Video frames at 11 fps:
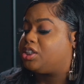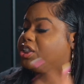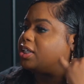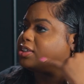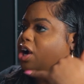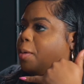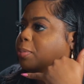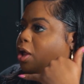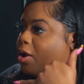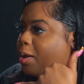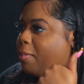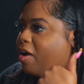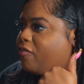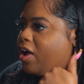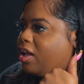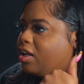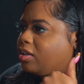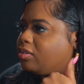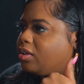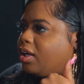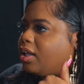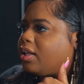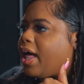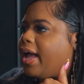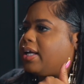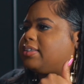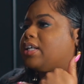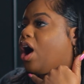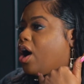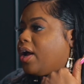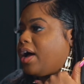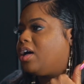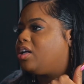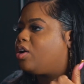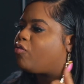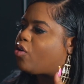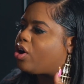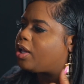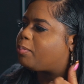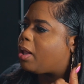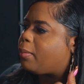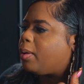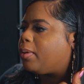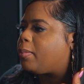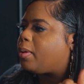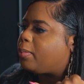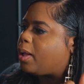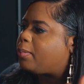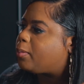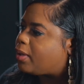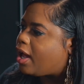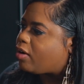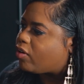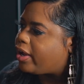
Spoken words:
she started blowing up my phone. Like, sorry, I couldn't afford it, blah, blah, blah, blah, blah, blah, blah, right?